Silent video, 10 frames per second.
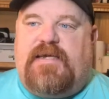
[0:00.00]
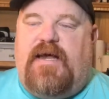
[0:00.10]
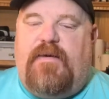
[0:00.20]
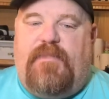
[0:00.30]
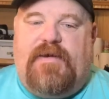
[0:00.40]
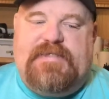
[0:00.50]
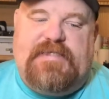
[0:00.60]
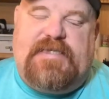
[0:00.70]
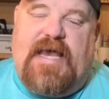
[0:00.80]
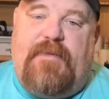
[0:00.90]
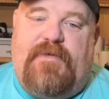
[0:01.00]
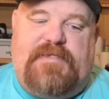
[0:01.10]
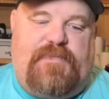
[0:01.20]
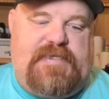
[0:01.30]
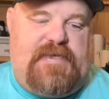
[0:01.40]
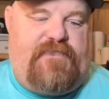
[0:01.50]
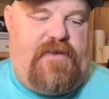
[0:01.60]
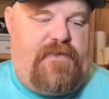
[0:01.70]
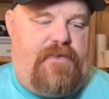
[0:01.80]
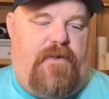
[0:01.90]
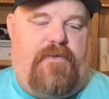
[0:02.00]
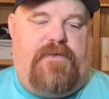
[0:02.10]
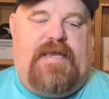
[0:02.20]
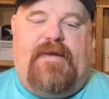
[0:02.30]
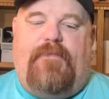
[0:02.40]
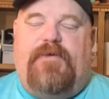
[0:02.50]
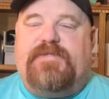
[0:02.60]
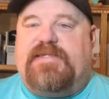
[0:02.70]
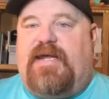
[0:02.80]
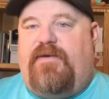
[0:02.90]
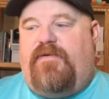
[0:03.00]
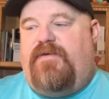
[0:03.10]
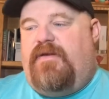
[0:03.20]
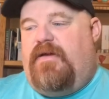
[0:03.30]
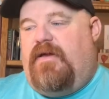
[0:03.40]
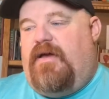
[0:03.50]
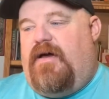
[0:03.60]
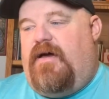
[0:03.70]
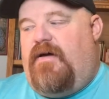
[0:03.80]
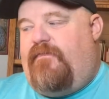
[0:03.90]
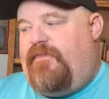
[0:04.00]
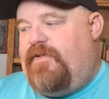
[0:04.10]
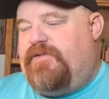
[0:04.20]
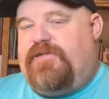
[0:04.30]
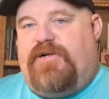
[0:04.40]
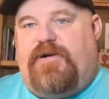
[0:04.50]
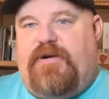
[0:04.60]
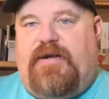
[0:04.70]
most of the time, especially if they're a little older, they will sell for sure.